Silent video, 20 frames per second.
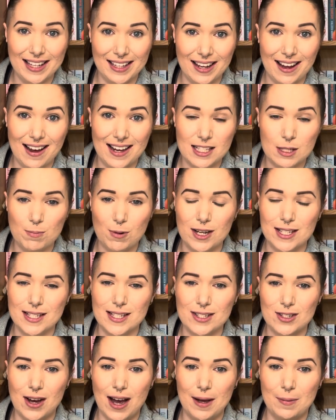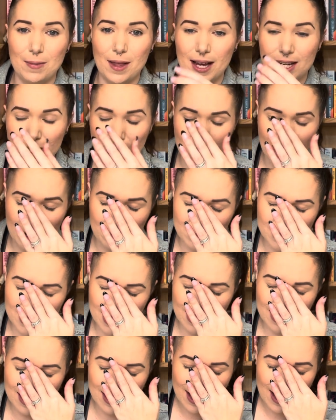last present timeline chapter